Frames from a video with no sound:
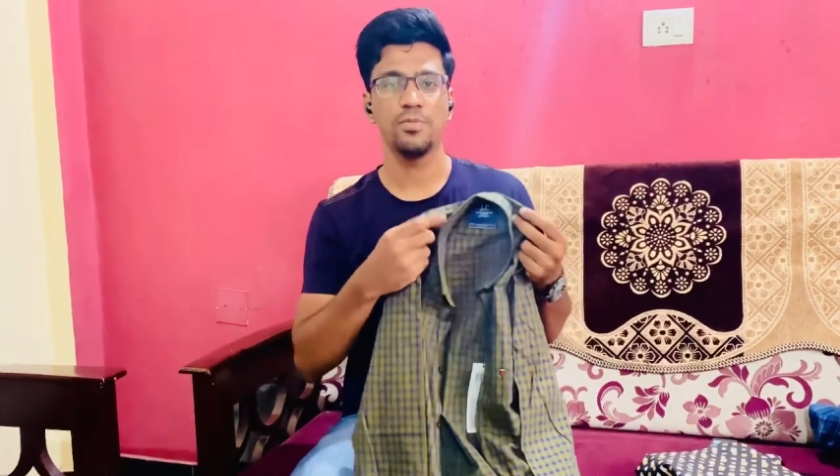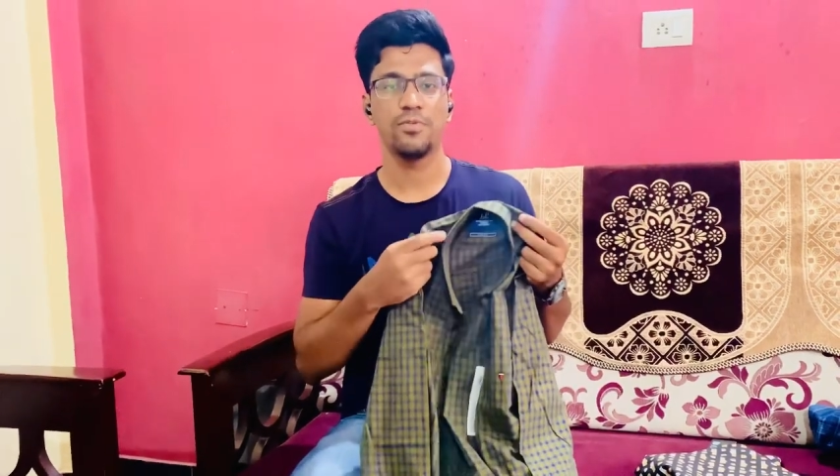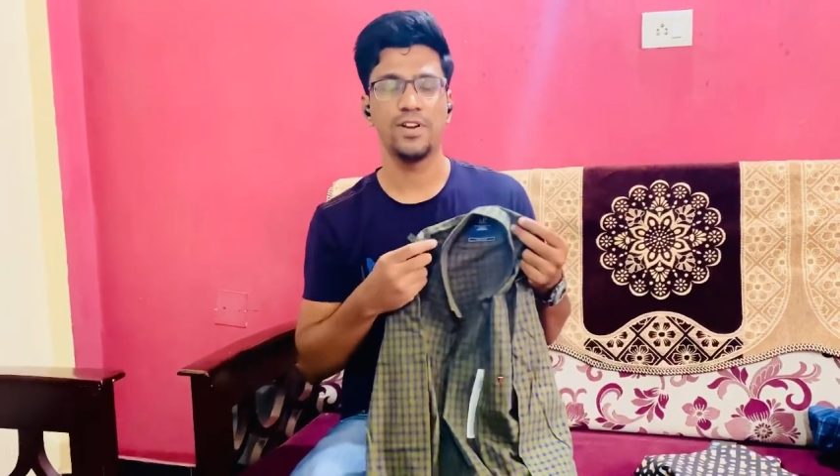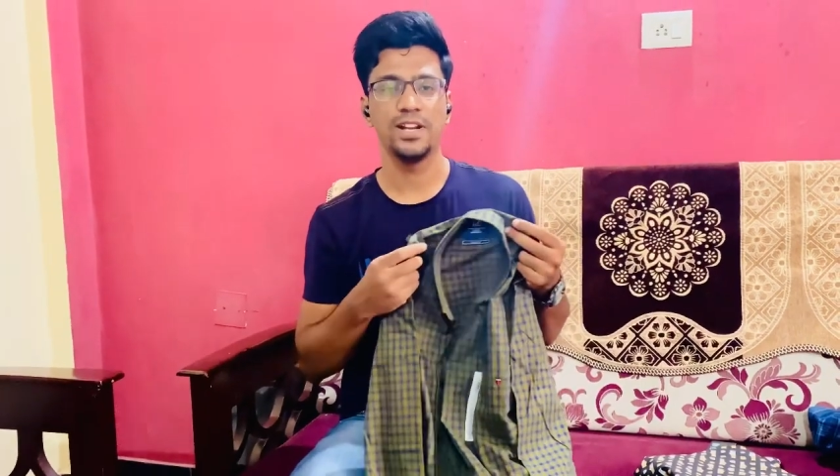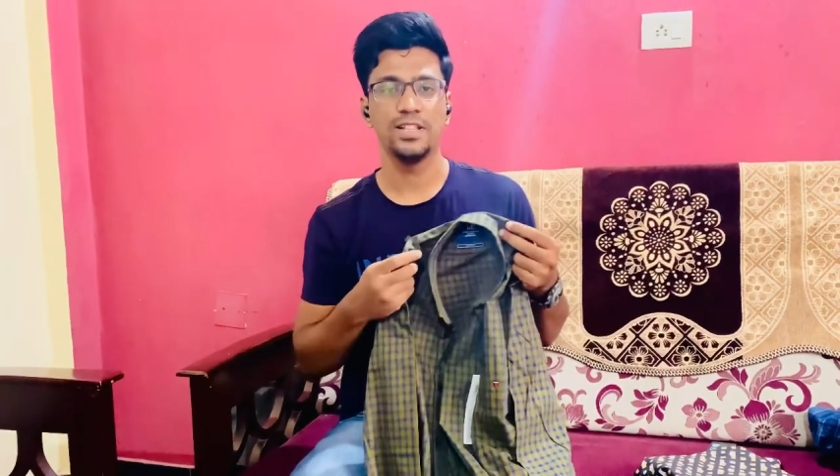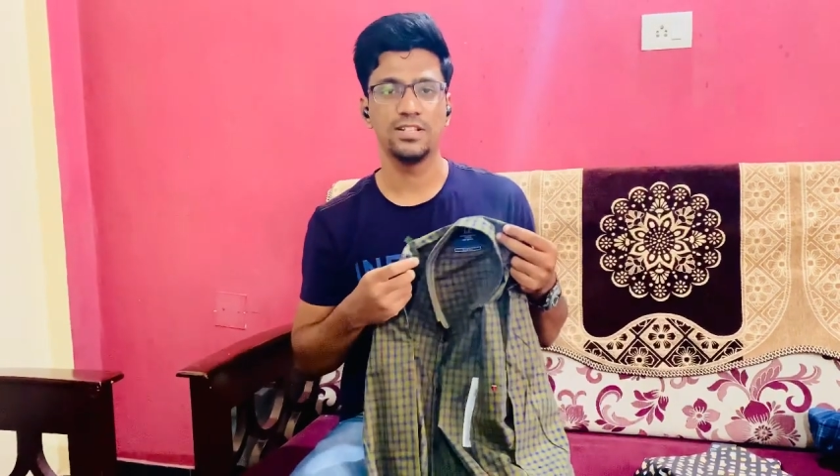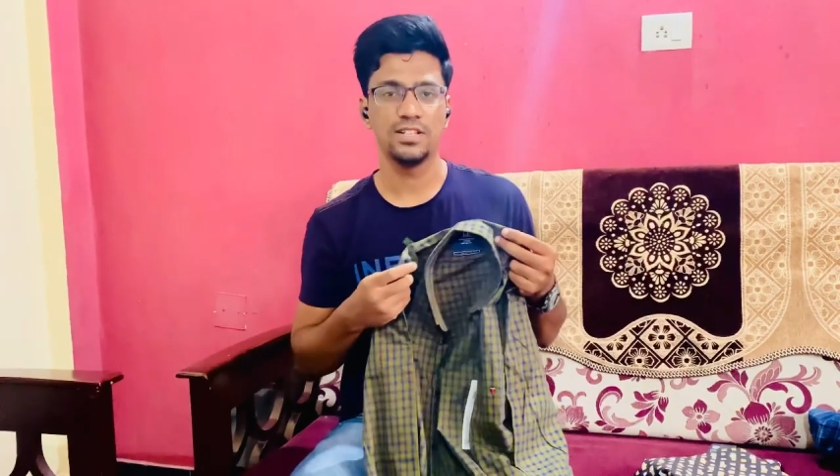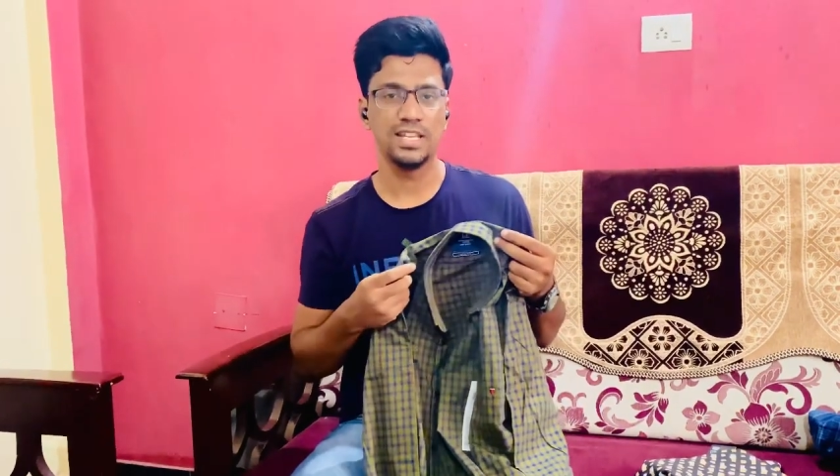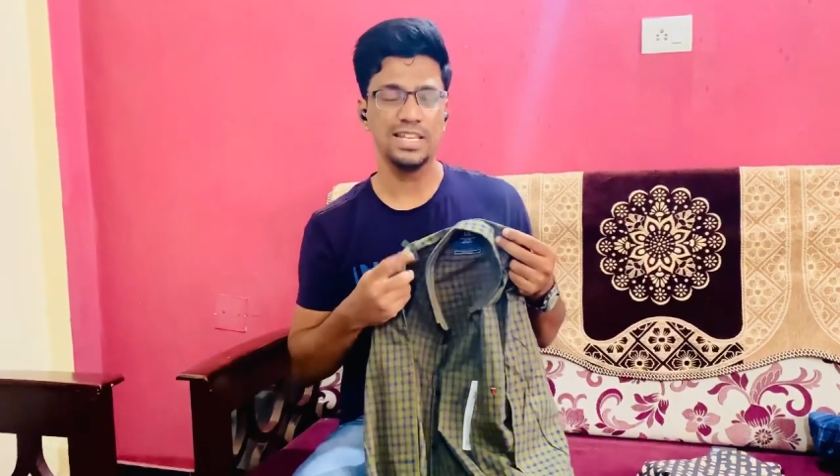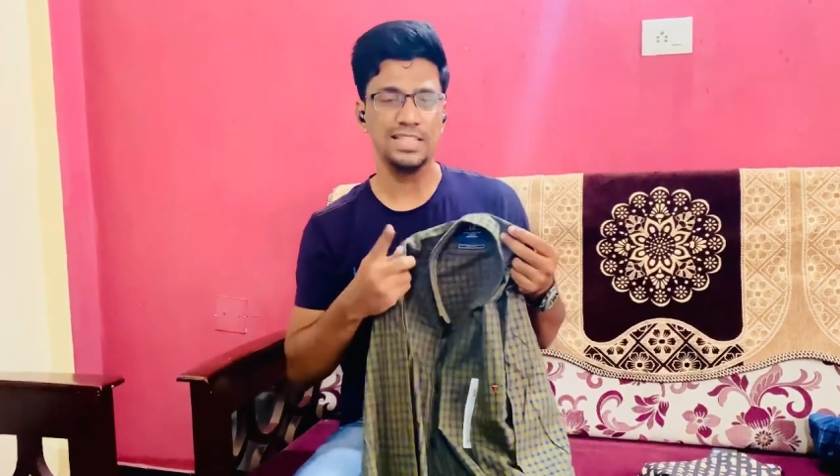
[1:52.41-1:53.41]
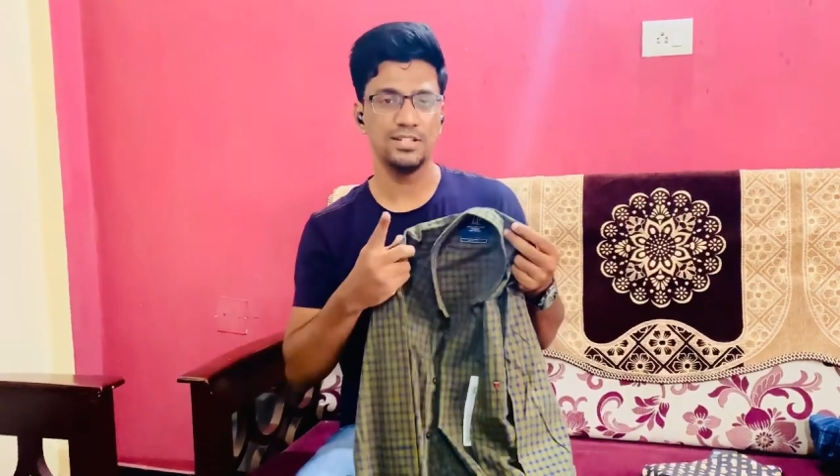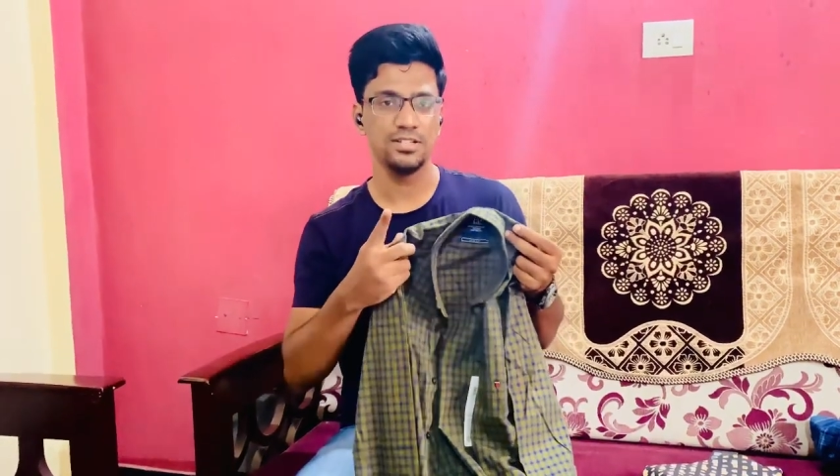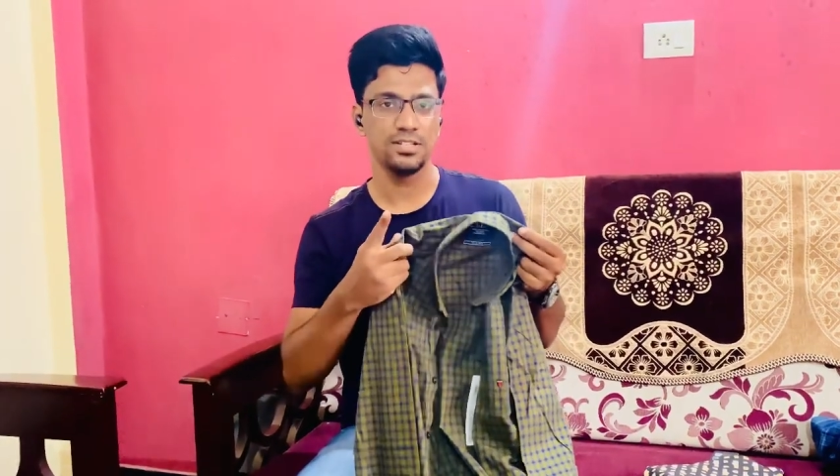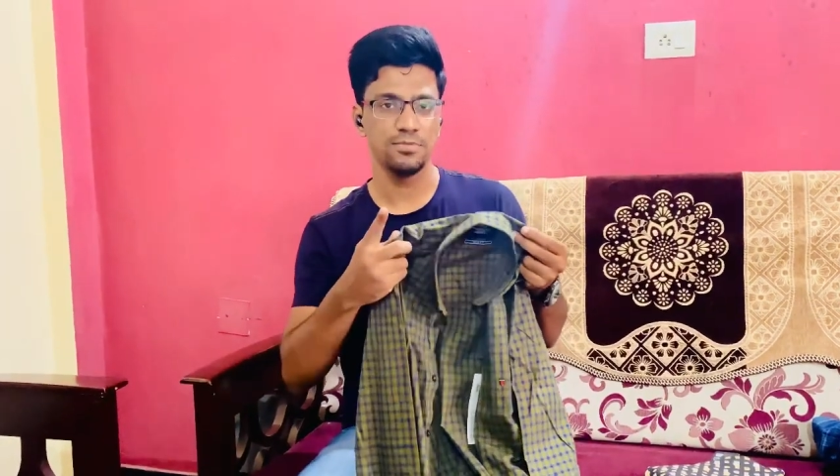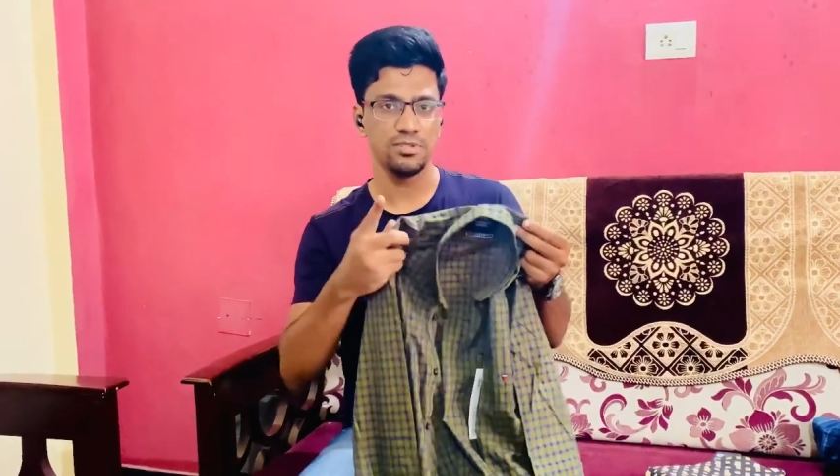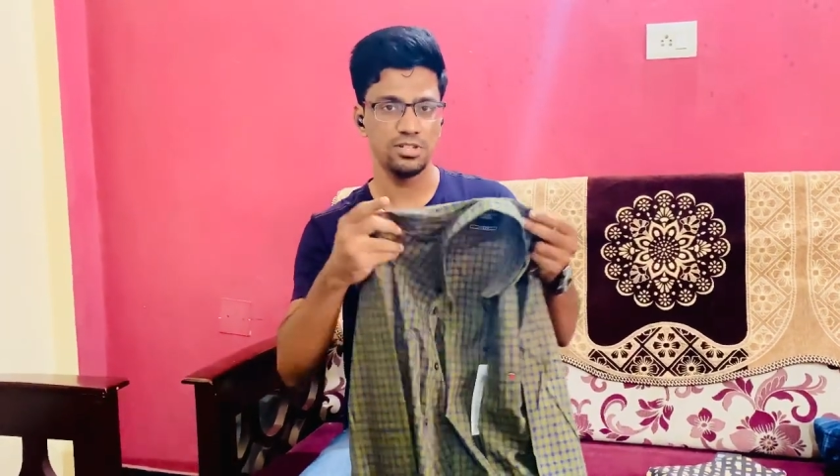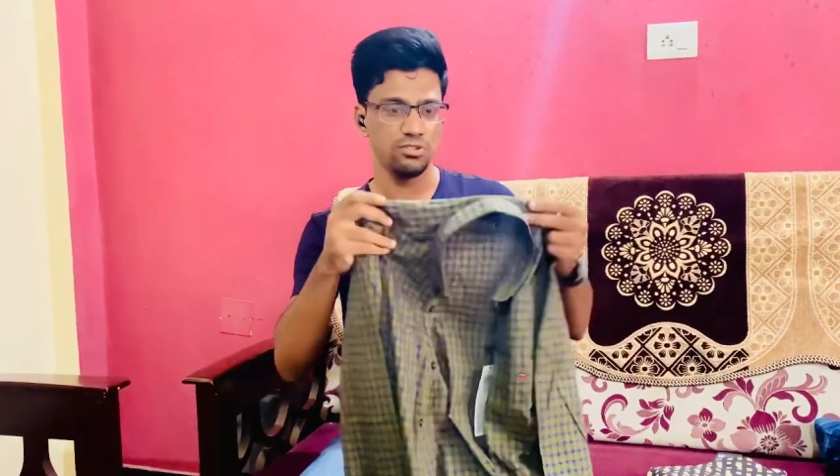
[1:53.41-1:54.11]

providing the link in the description.